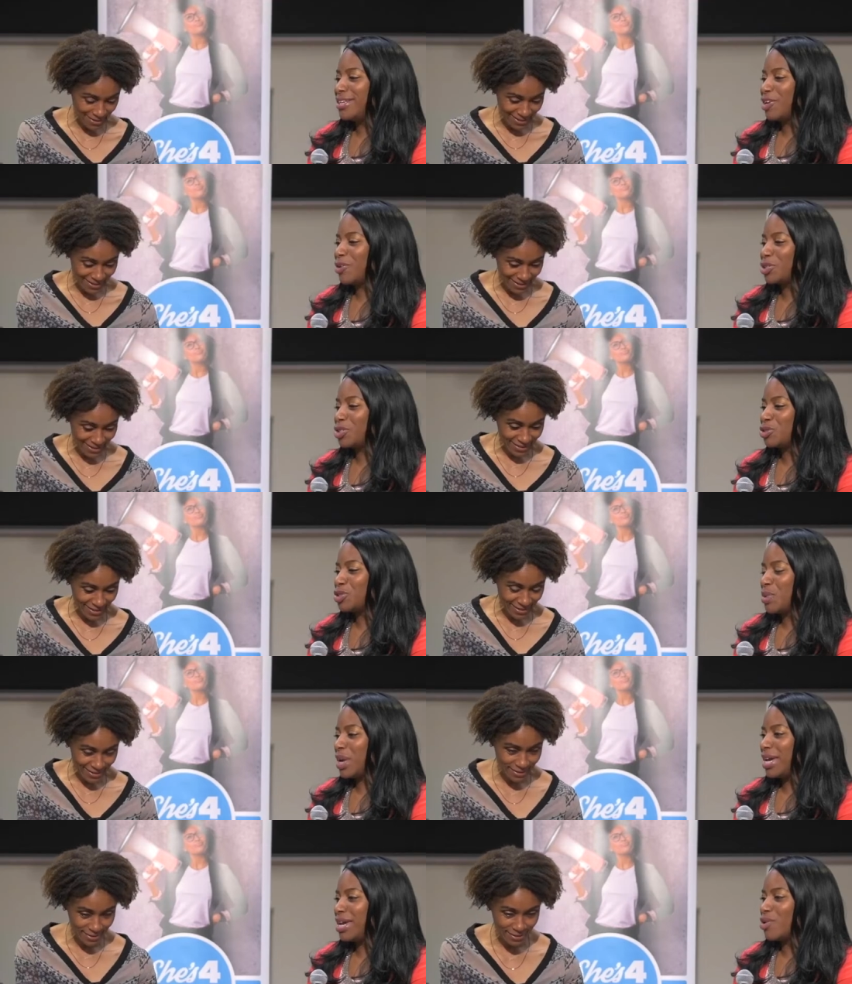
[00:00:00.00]
Speaker 1: character
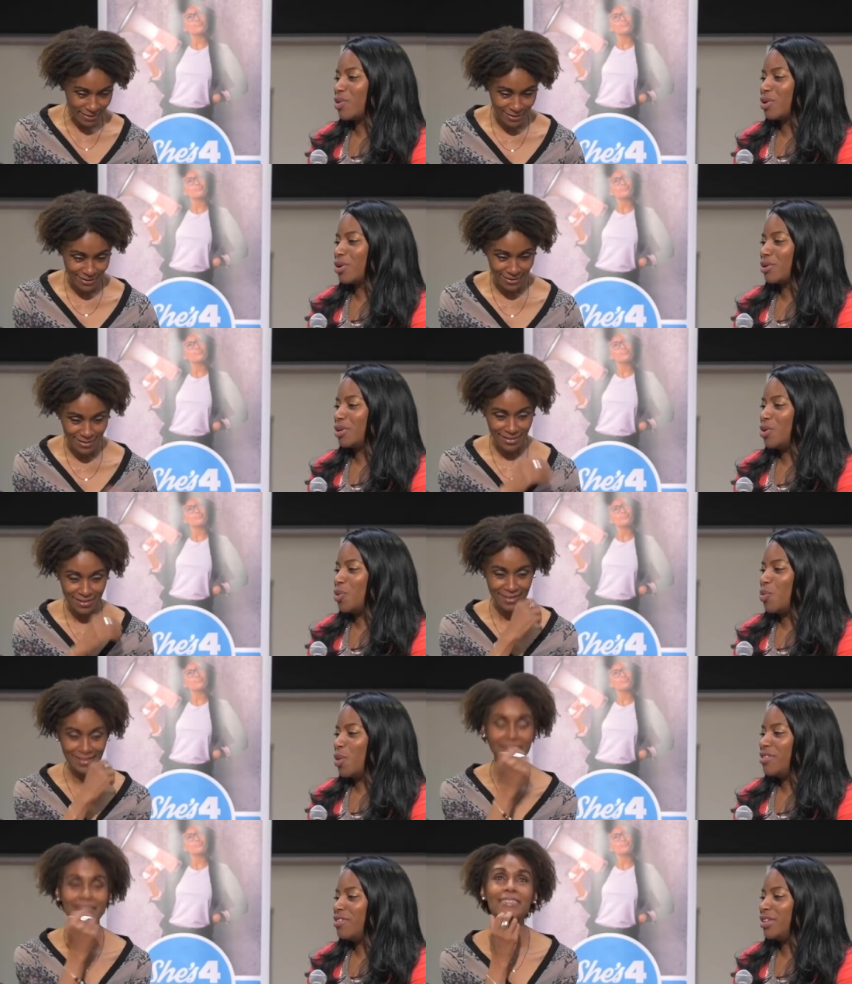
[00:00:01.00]
trait or you know
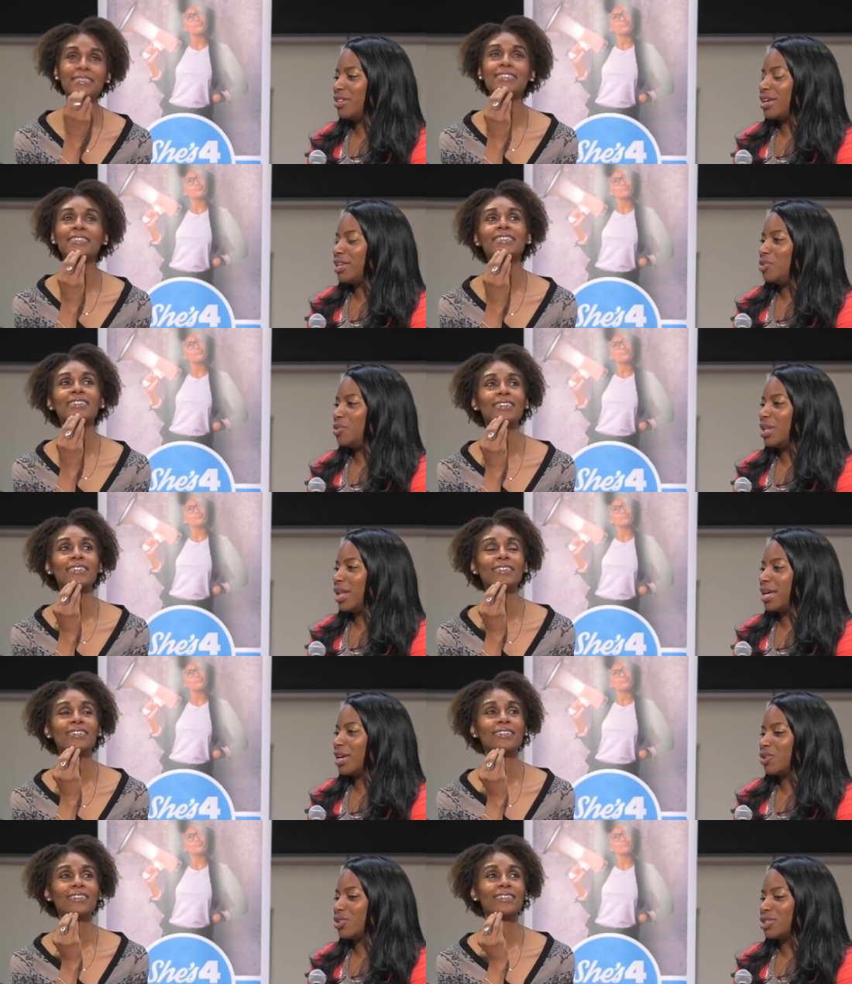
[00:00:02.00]
one thing that you would
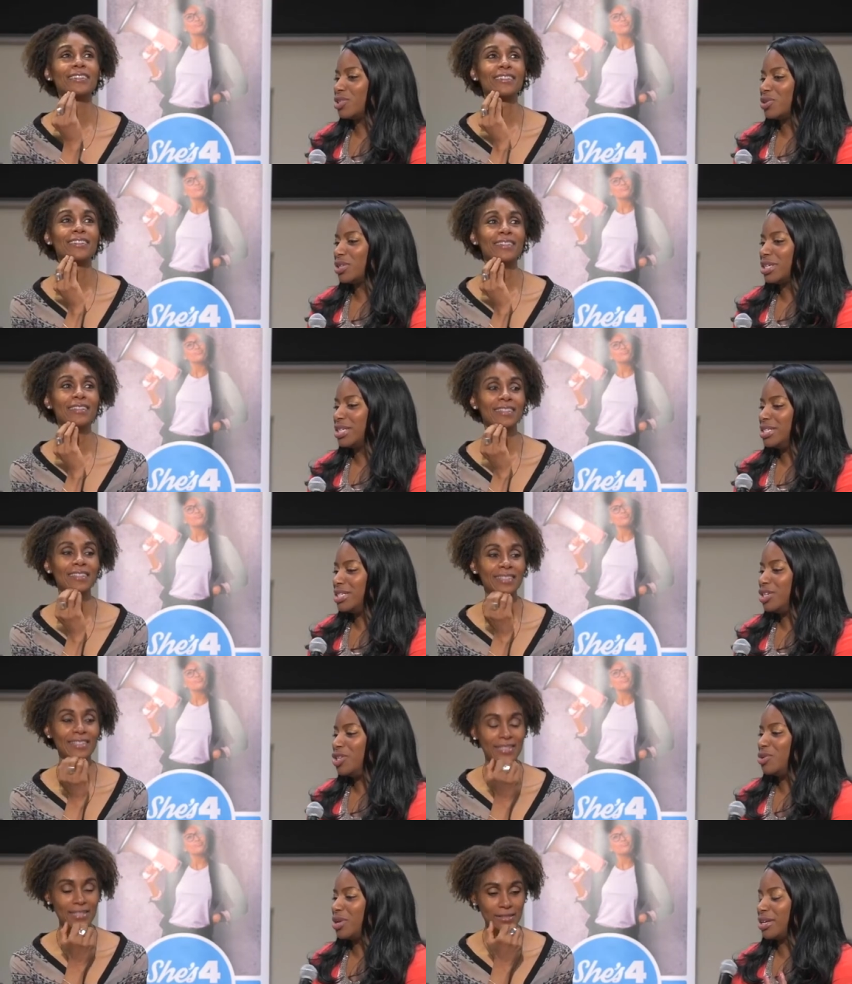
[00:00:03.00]
like her to sort of
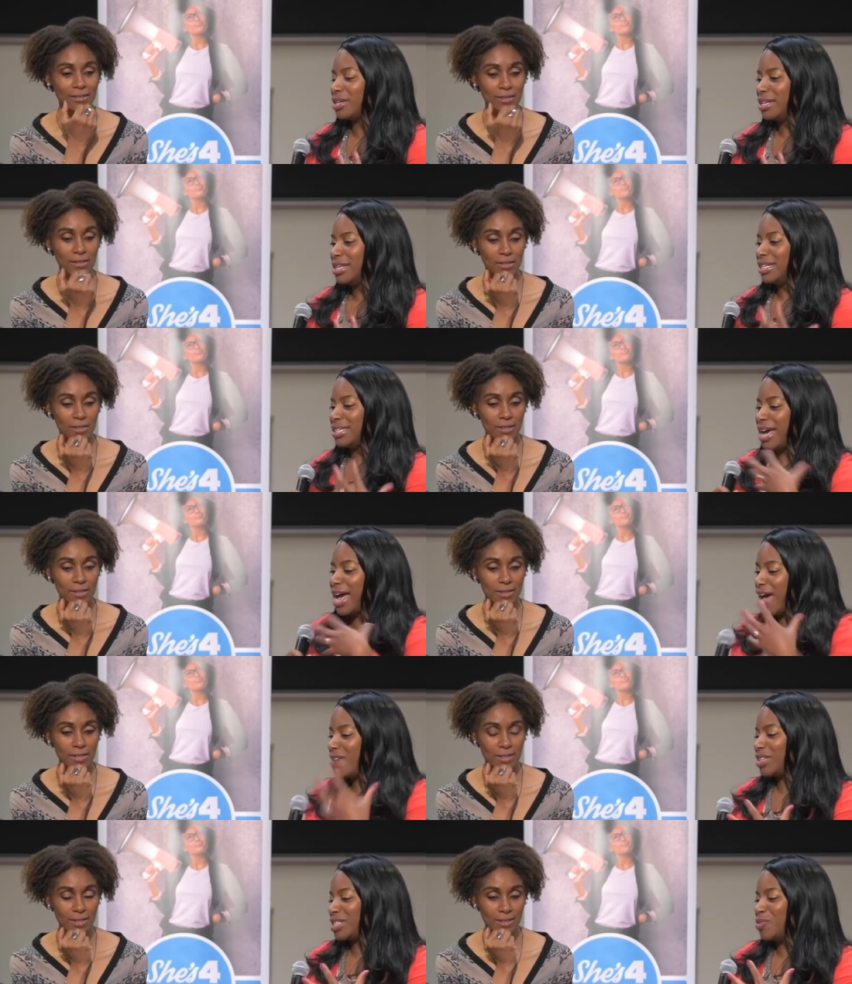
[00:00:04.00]
continue to to
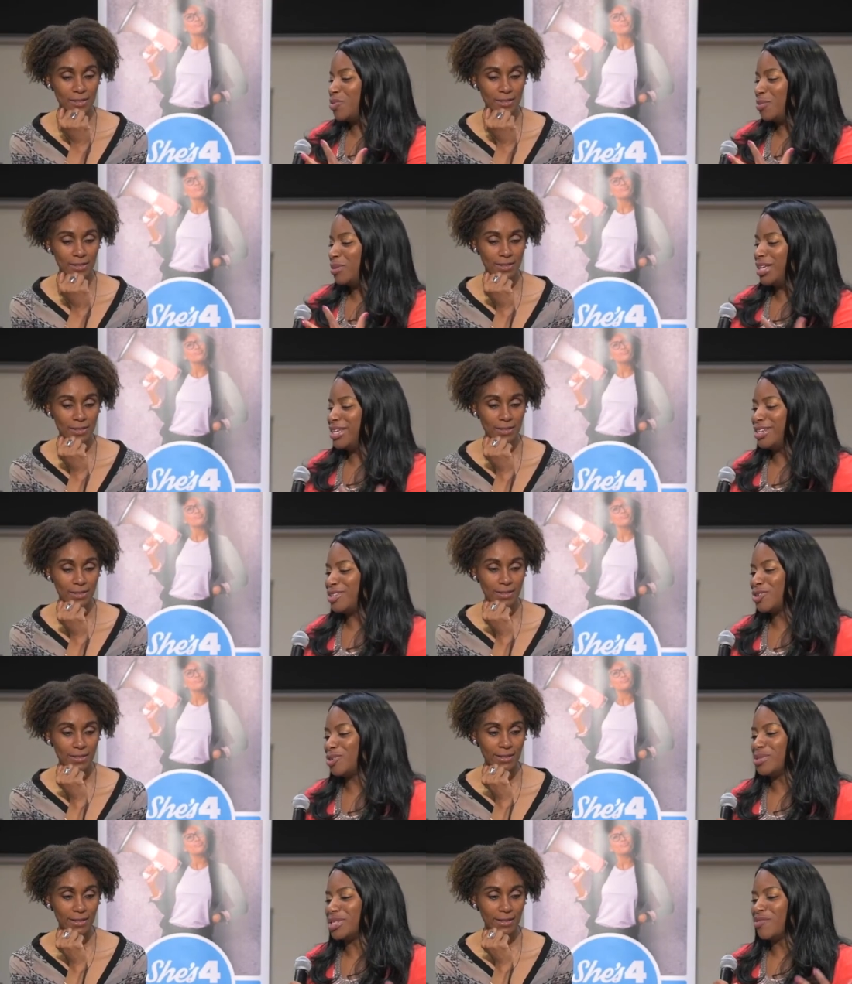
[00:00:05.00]
have as a woman in
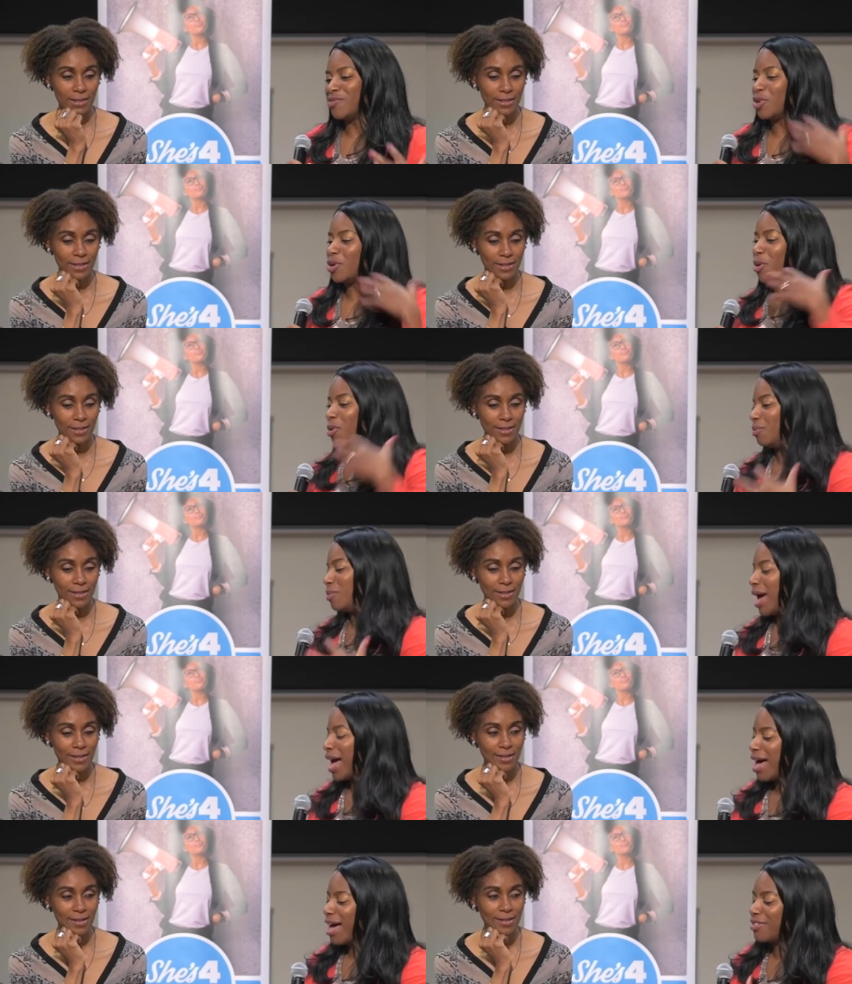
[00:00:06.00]
terms of her own
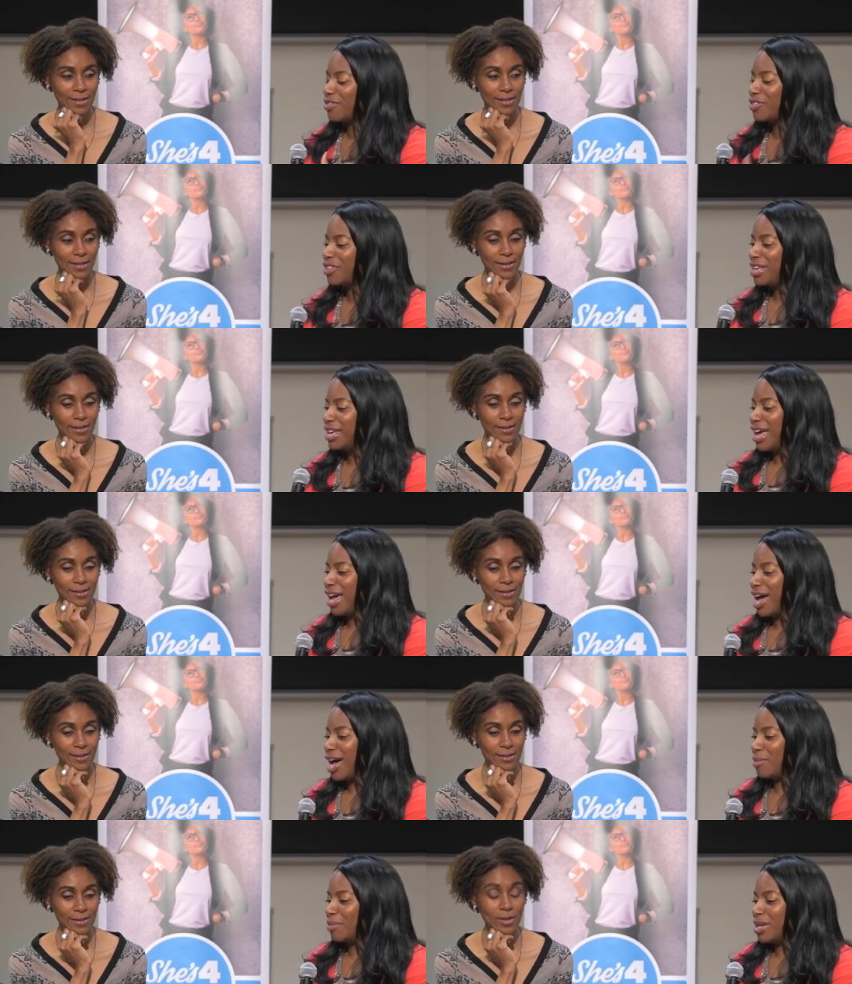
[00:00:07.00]
path
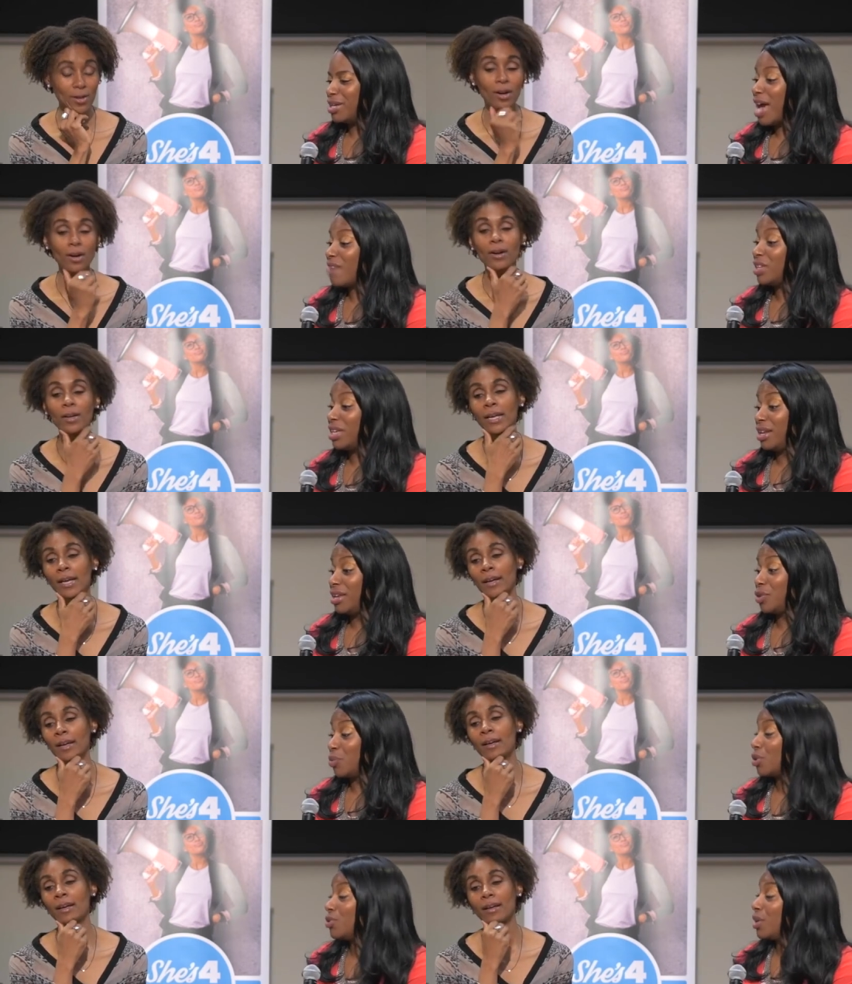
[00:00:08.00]
um, and navigating
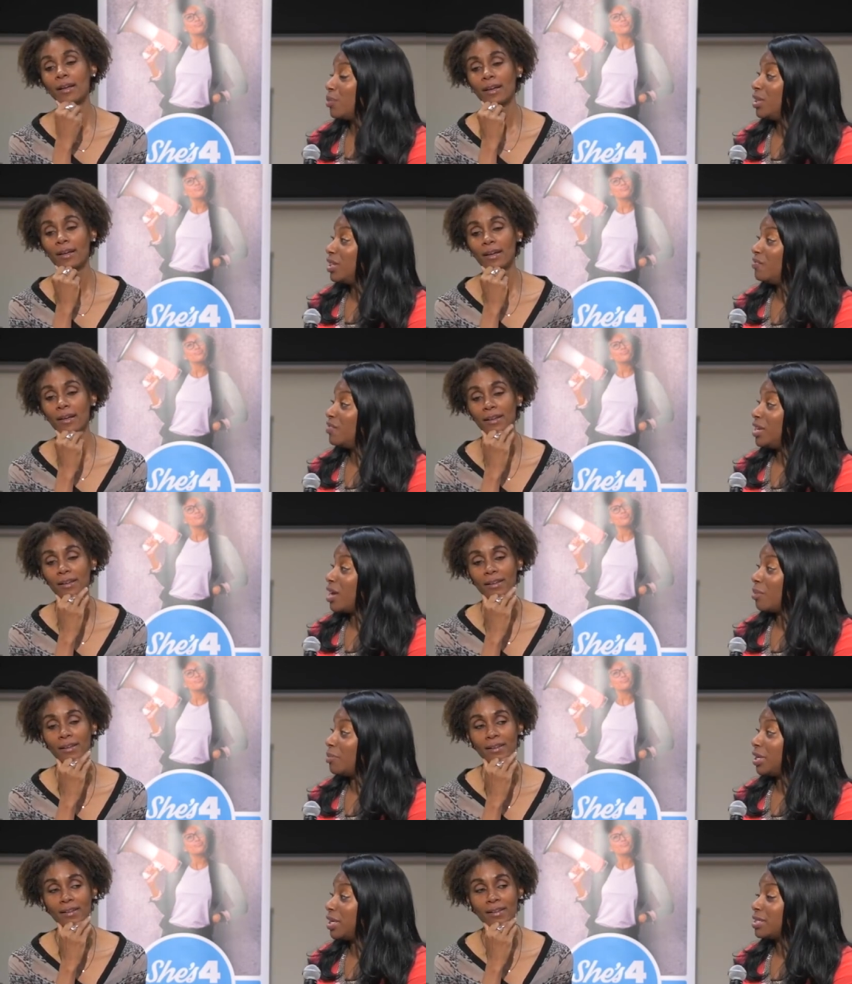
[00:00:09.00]
the world that we live in
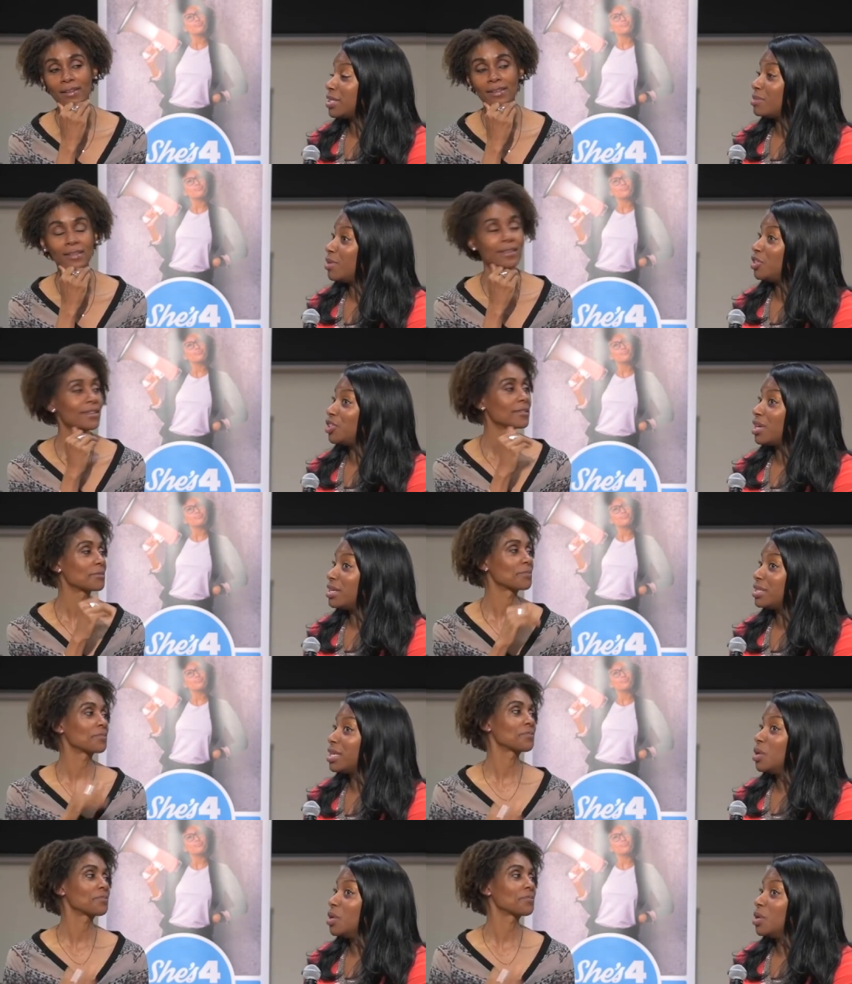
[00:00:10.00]
now because as much as